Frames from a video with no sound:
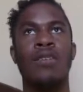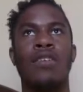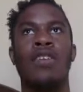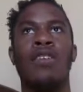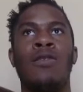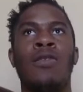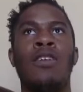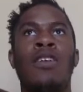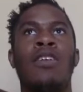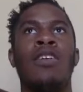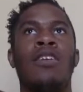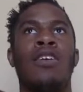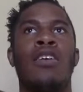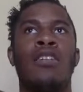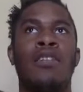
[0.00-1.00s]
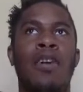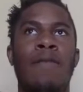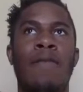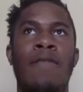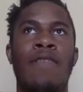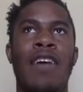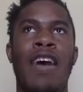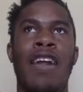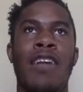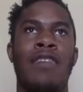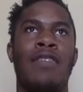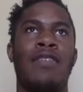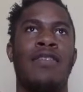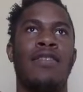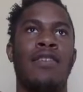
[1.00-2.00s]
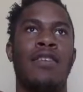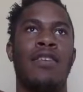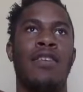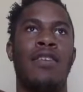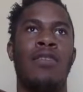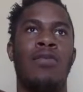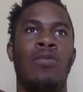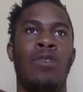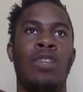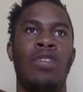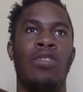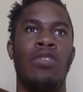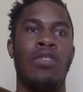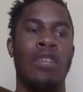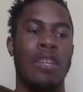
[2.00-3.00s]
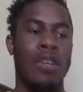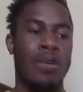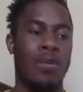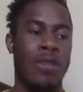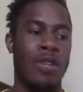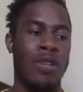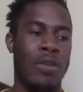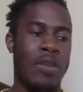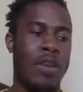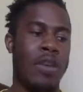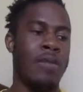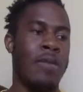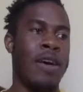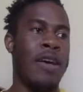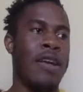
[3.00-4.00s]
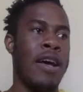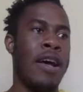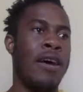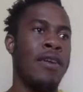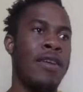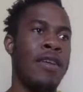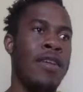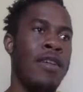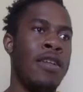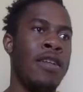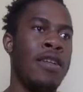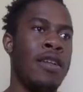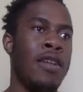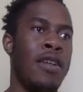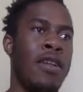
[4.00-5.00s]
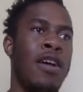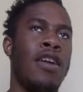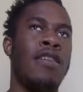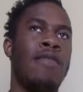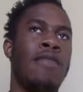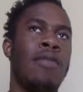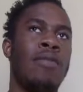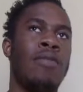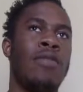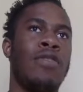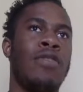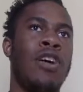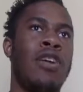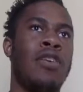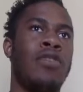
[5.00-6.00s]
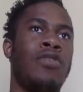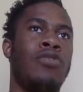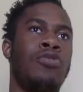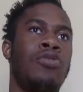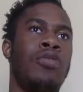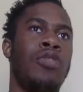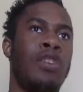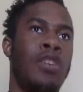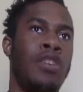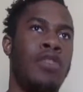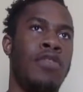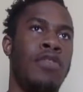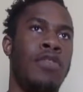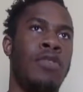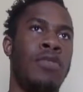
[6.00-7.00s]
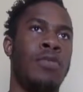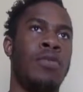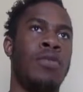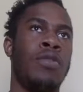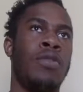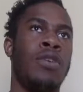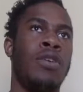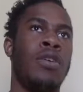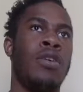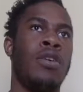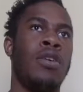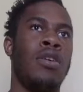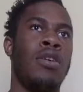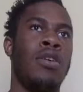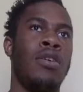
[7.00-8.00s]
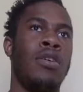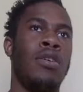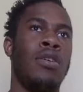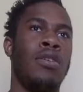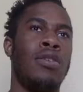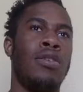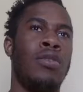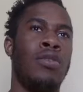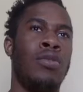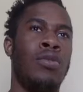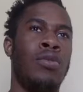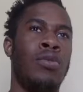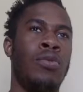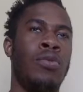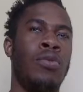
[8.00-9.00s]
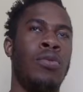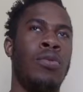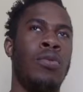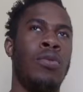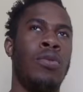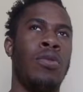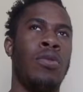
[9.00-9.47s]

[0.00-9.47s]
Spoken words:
So on top of that, it's really shitty when you think about how a lot of them try to charge you to